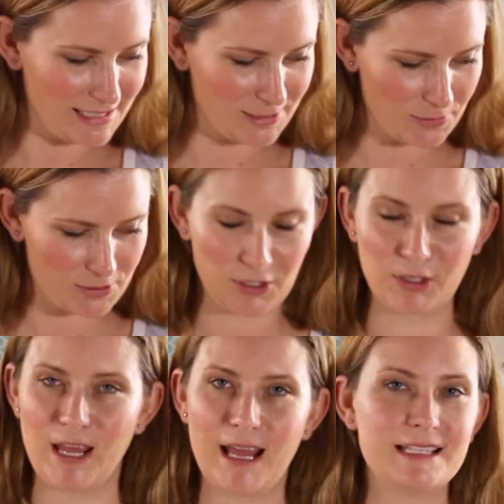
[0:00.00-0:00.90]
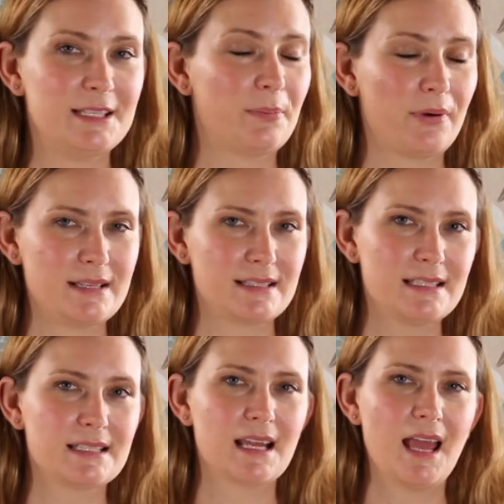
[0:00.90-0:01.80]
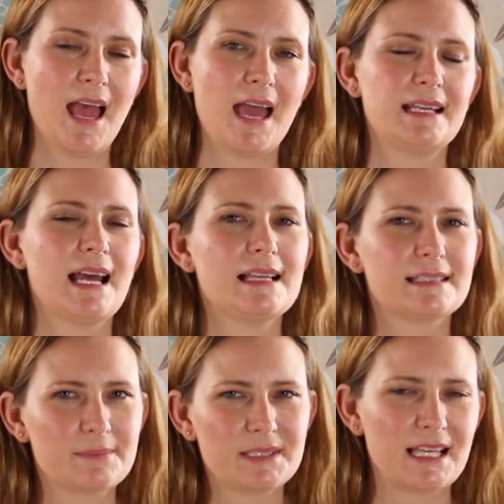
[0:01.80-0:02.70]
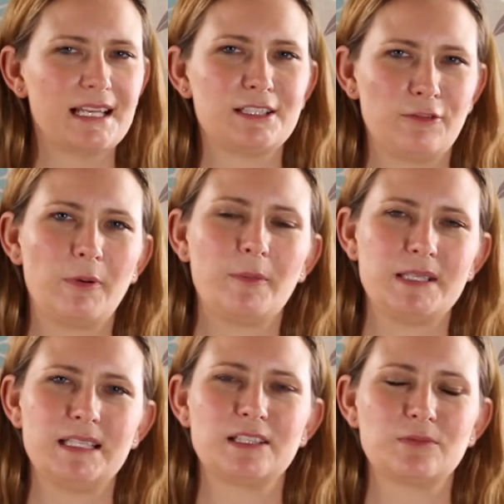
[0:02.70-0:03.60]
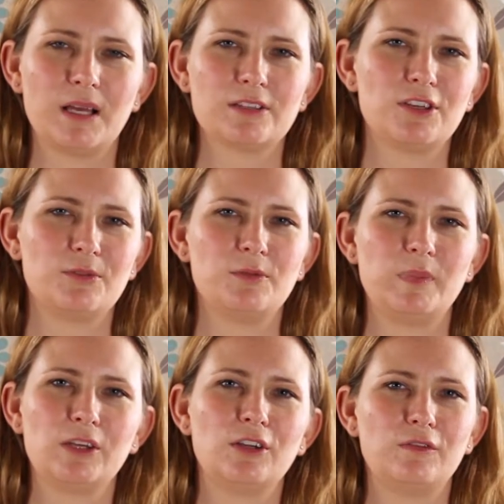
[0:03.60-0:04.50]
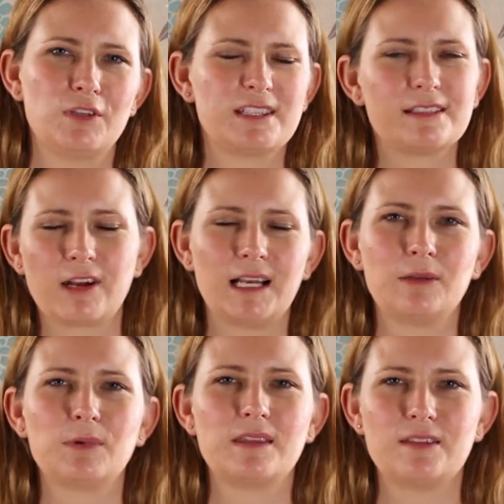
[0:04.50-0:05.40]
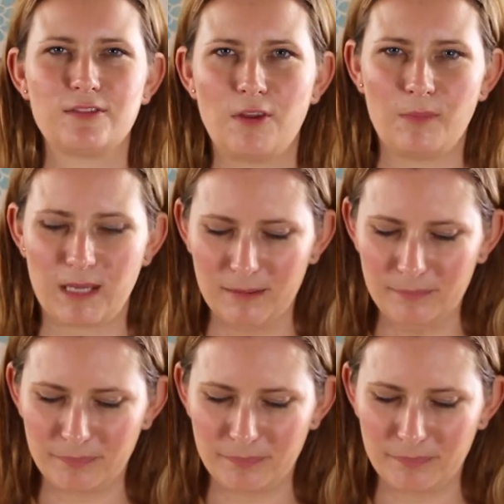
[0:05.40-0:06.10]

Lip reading: It's also a good antidepressant, and it has some sedative properties as well, so it would be good if you're struggling with insomnia.